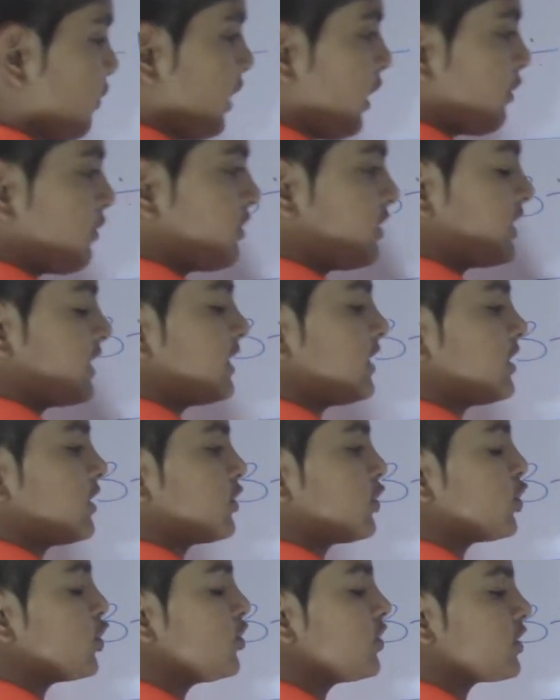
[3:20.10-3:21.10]
now since
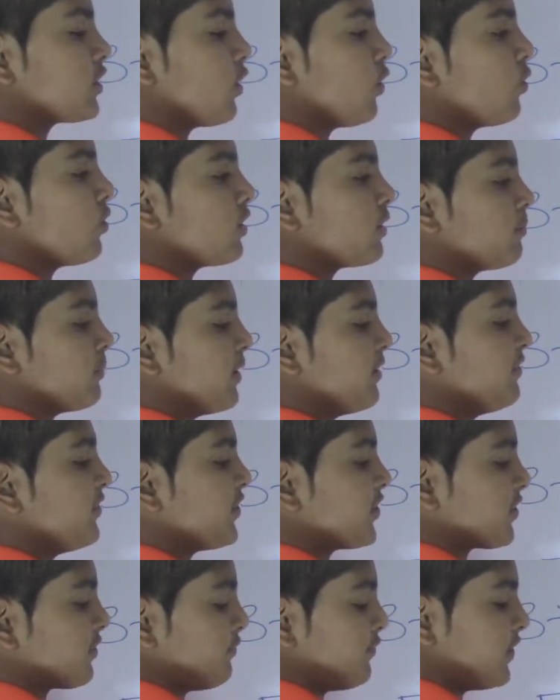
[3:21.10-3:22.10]
2 is a whole number,
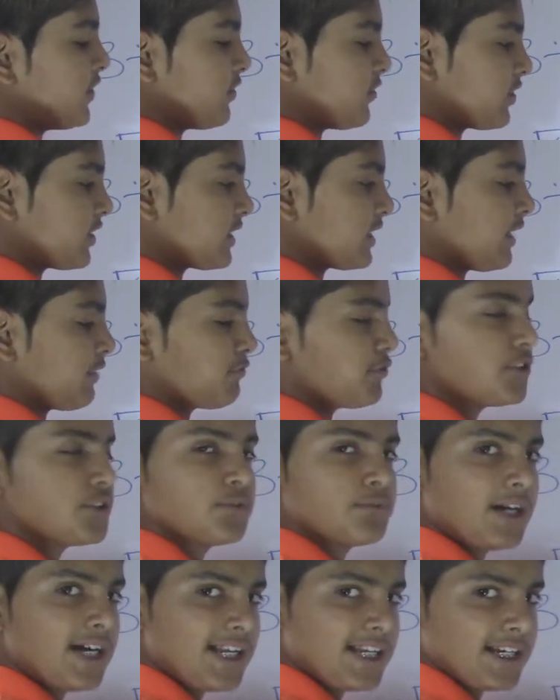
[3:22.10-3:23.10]
we'll just have to
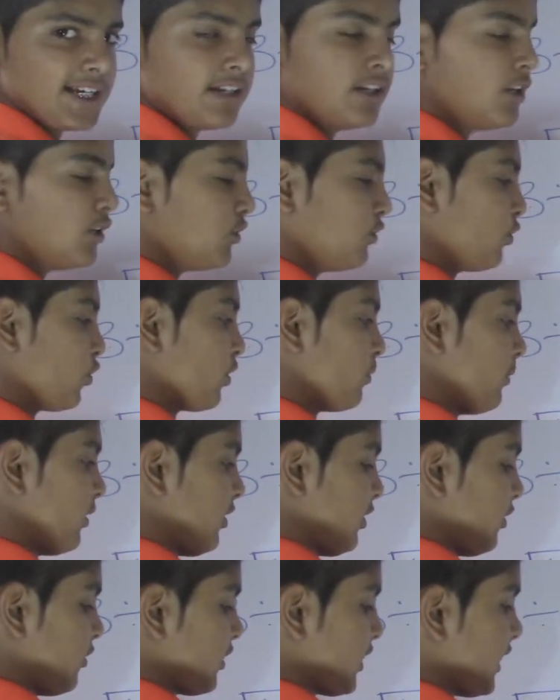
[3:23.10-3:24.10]
divide it
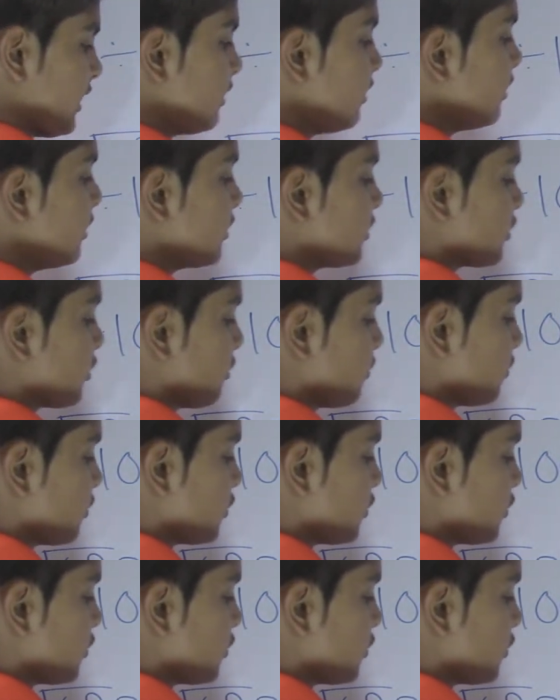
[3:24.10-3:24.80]
normally, okay? So